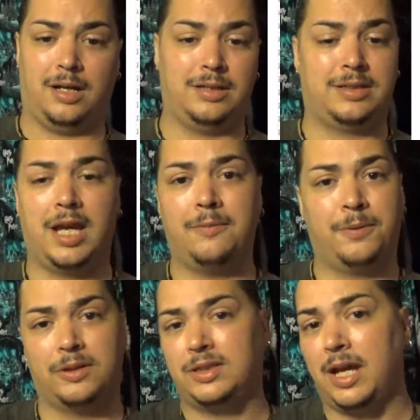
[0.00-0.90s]

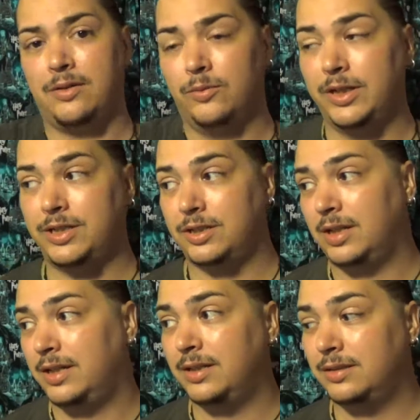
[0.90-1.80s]
10%, which
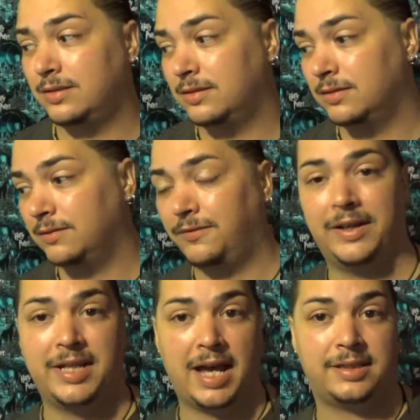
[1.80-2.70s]
is
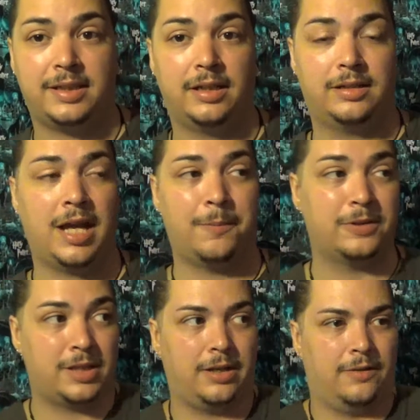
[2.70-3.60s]
fantastic.
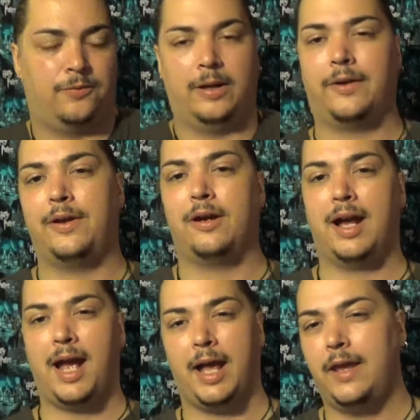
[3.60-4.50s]
10% of where they're
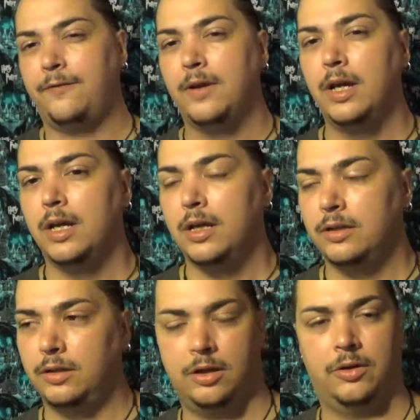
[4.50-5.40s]
at. If
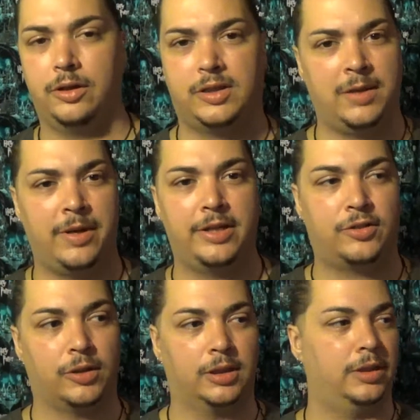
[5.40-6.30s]
your teammate is
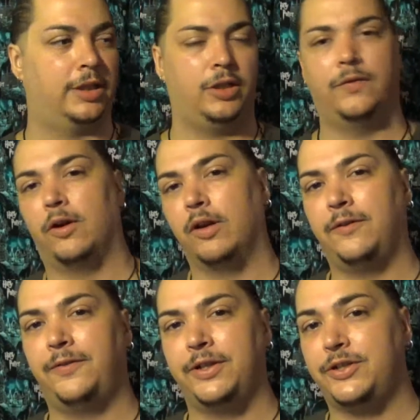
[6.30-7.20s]
struggling and you've already
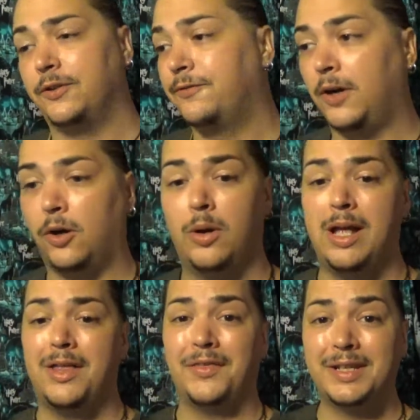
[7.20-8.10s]
finished your foe,
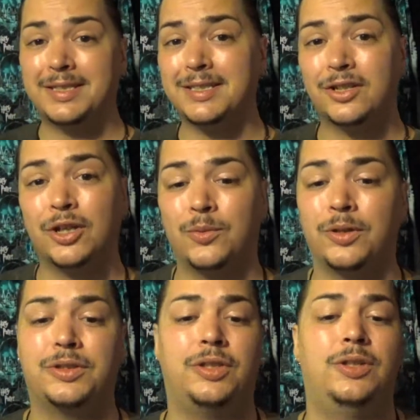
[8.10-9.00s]
this is a good
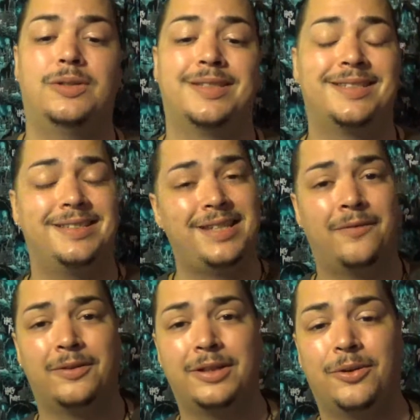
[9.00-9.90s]
one to use. This is
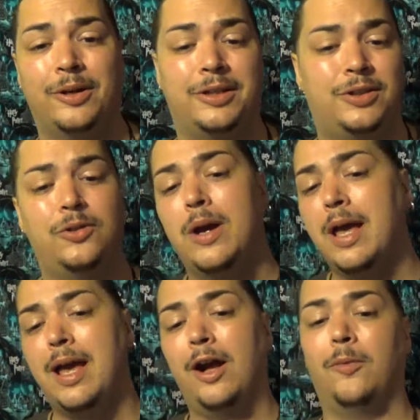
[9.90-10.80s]
definitely going to
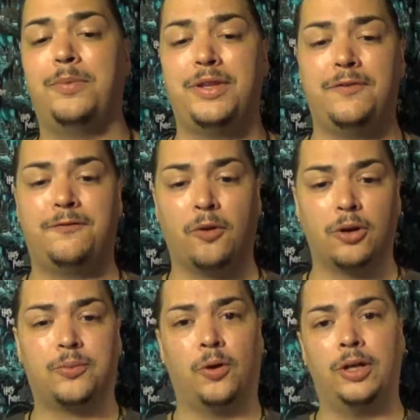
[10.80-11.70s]
help. The
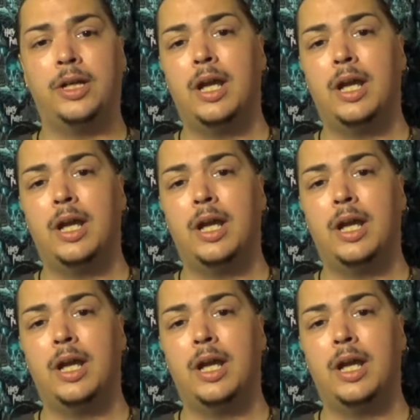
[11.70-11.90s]
fourth one